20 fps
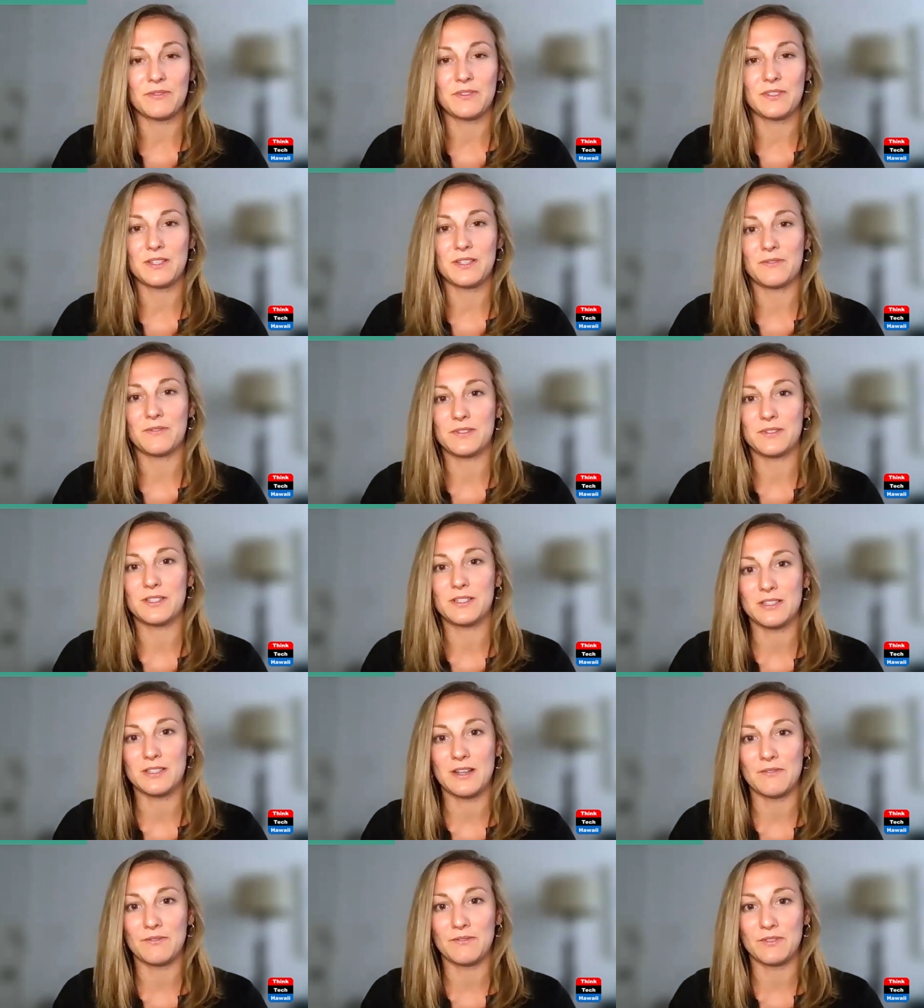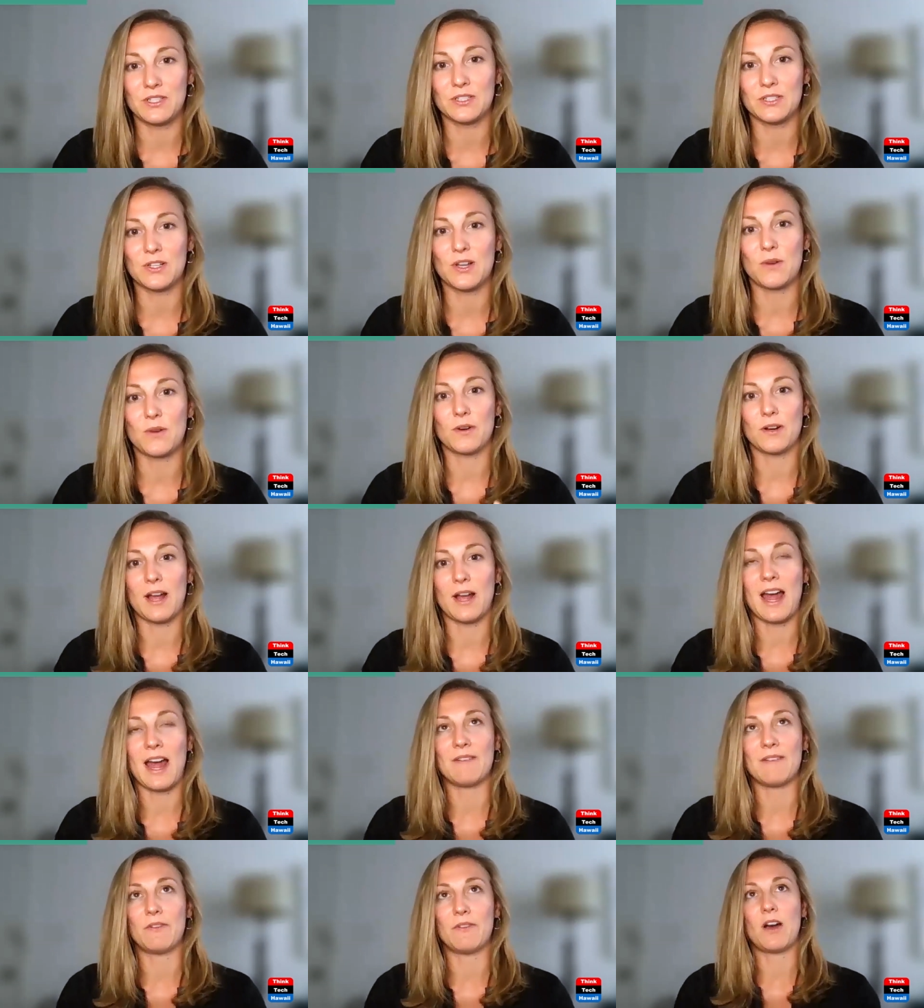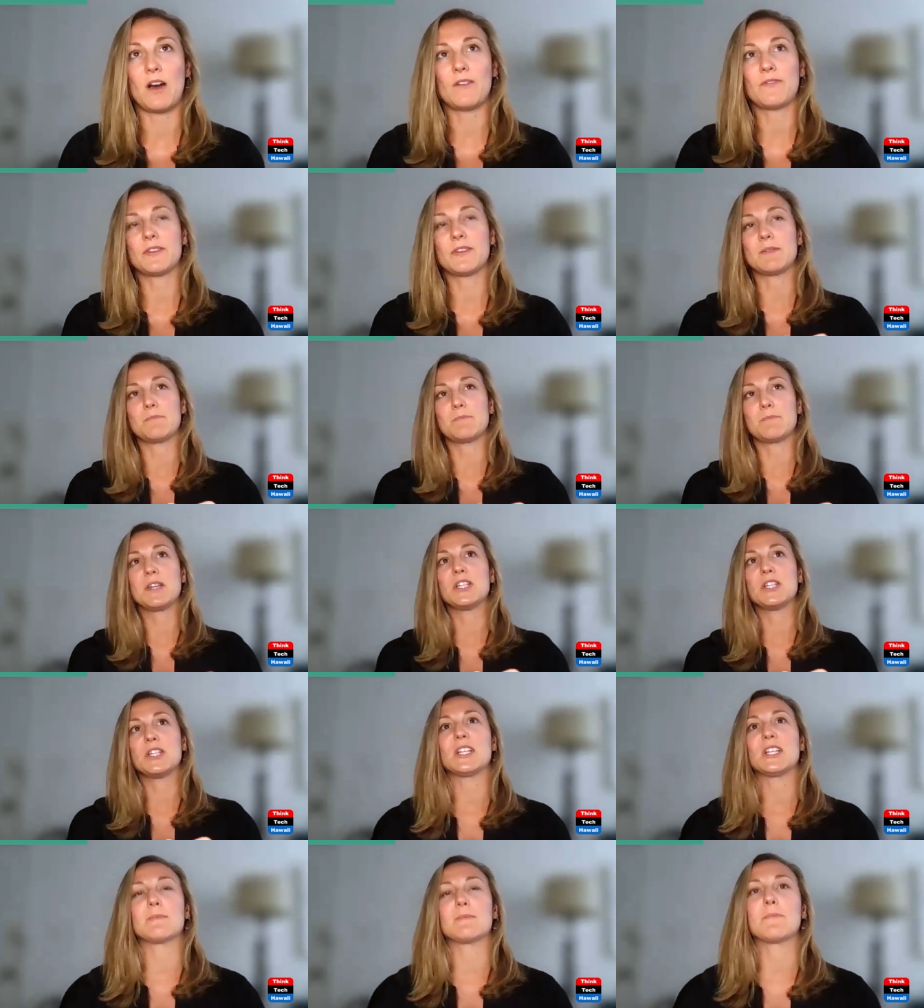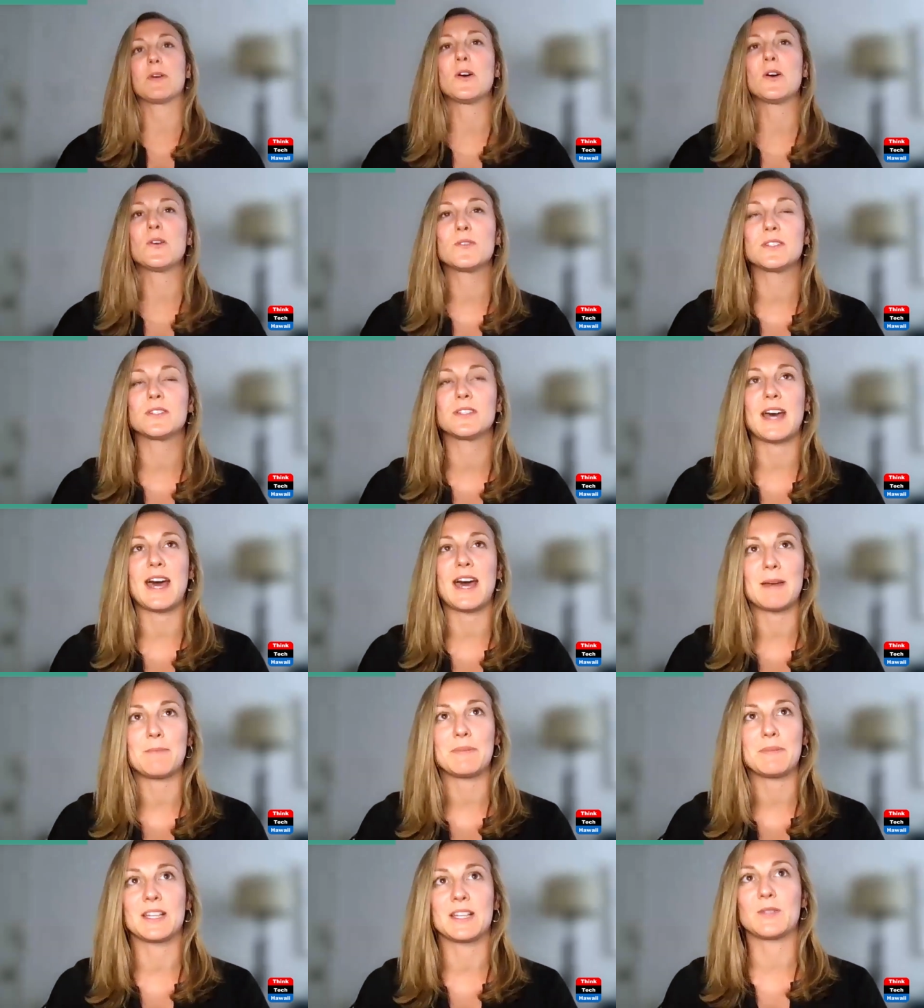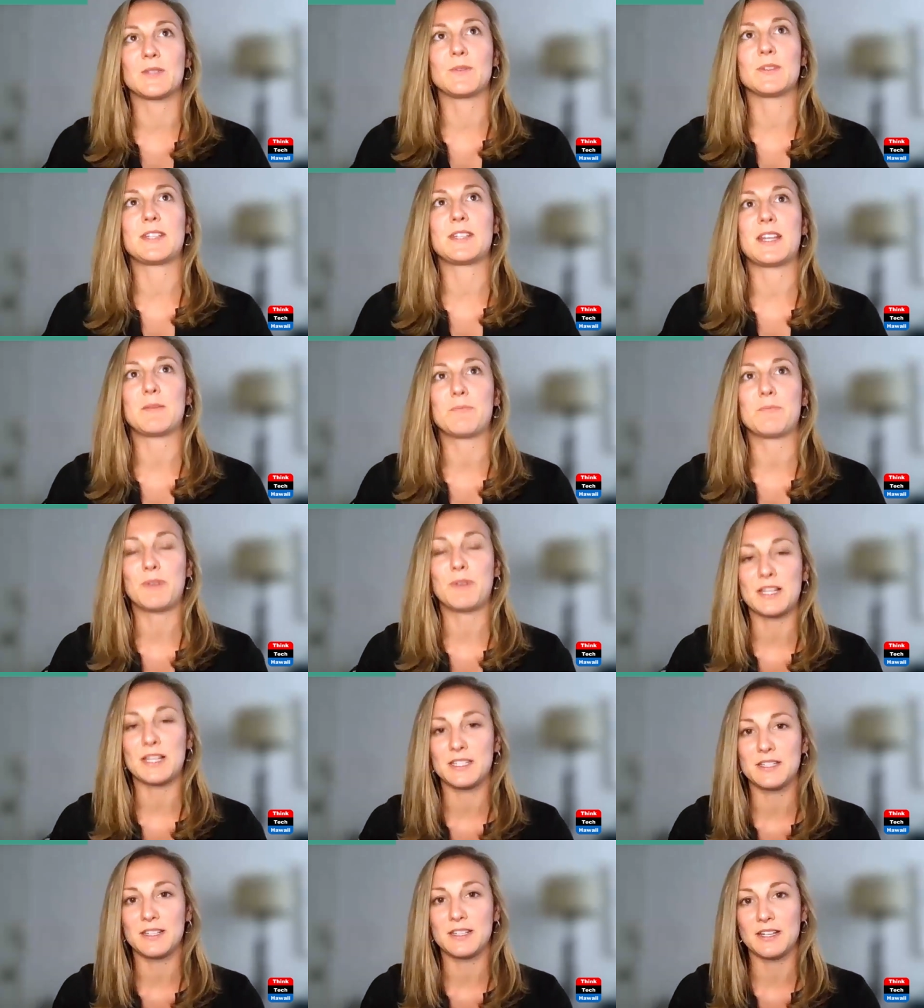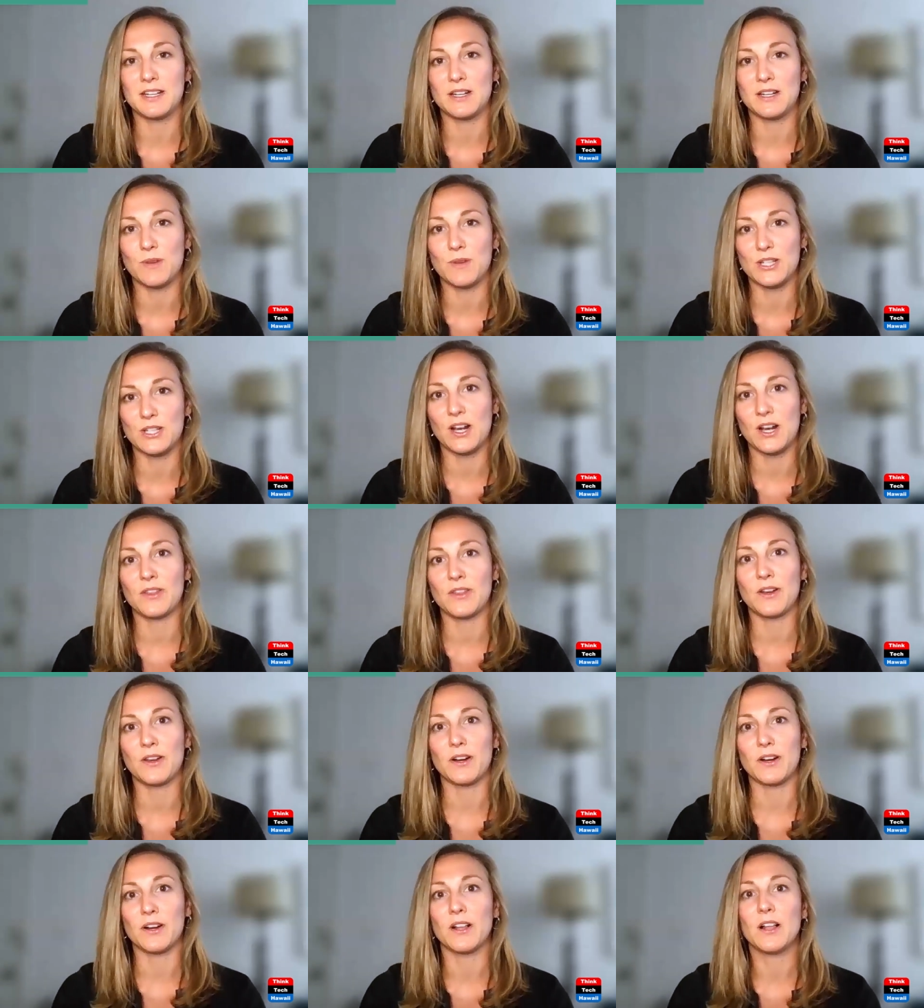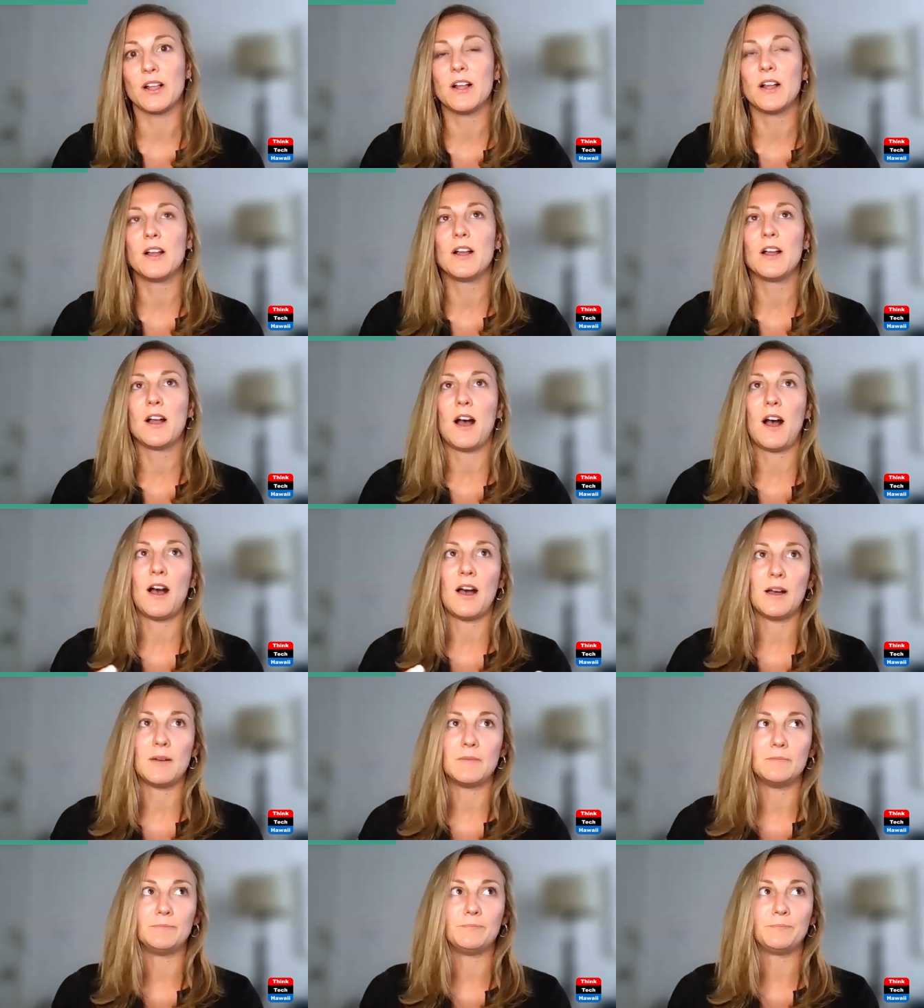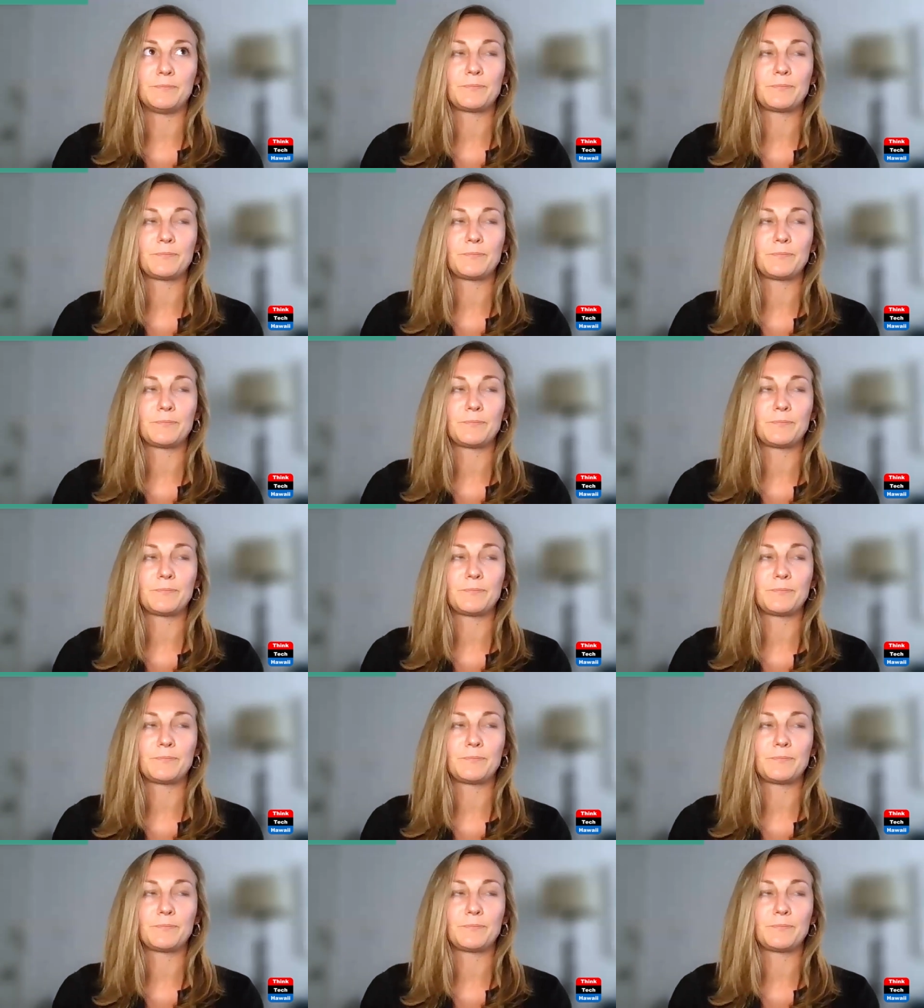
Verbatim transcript: if San Francisco were to hive off, and Pg&E opposed that because it would set a precedent in which other, um,